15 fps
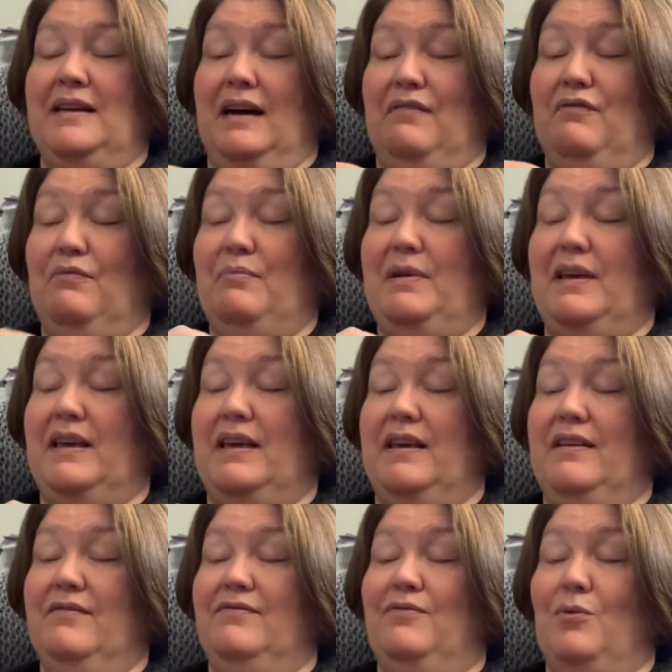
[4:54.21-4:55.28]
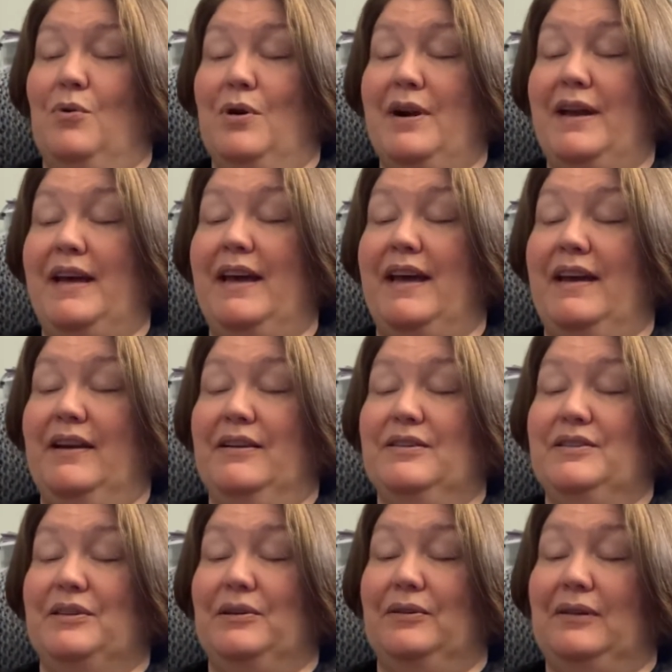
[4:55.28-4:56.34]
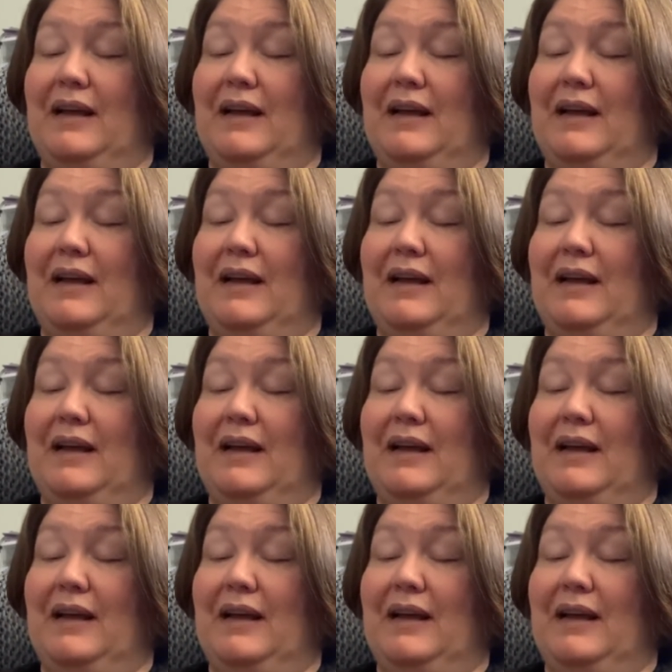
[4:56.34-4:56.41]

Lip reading: I will be 48 years old.